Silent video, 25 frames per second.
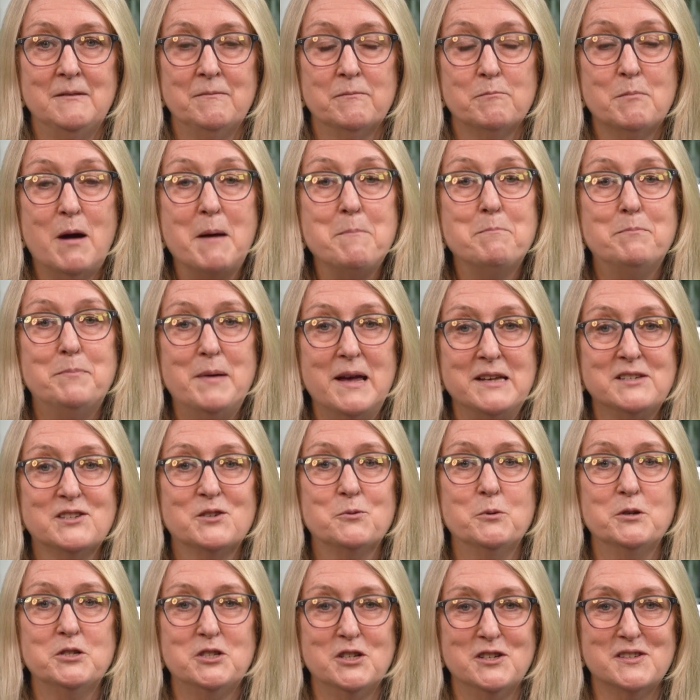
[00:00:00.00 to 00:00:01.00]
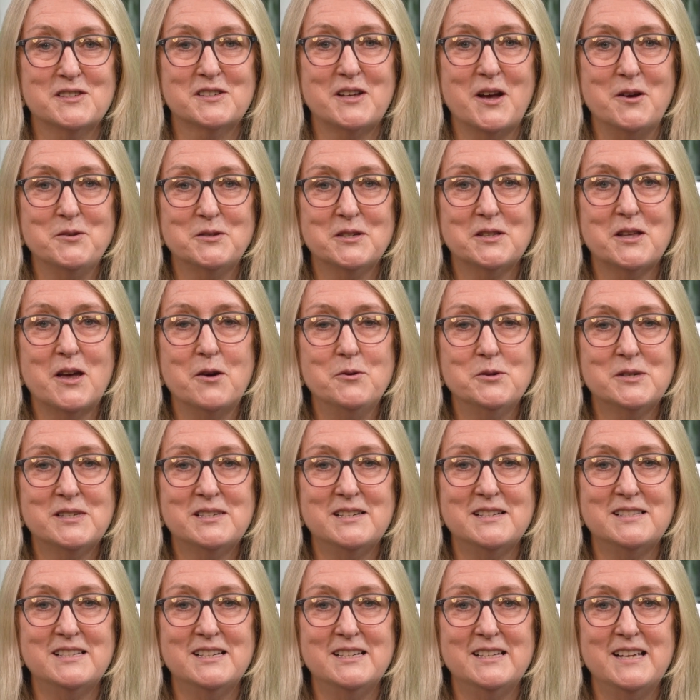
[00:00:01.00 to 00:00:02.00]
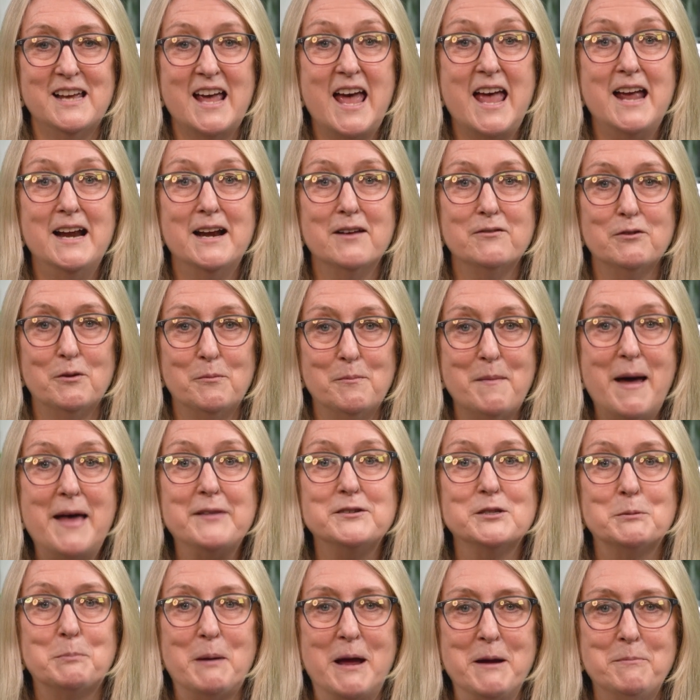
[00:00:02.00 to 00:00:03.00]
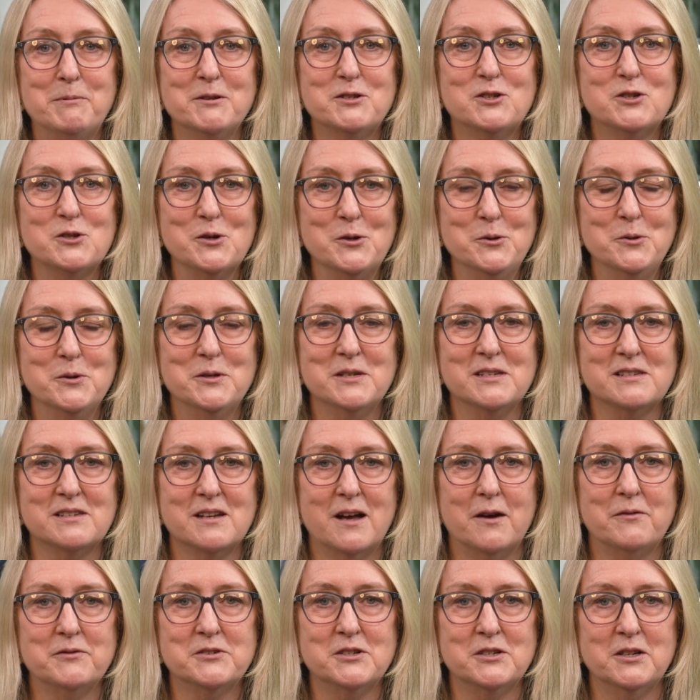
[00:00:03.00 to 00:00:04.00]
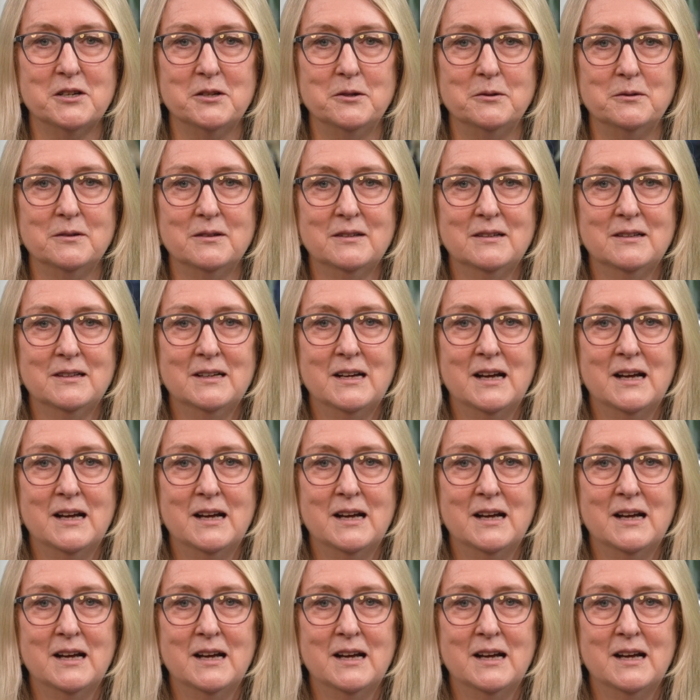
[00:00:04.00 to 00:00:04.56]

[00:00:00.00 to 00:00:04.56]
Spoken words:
My best wishes go to those sitting the A-level maths paper 2 this afternoon.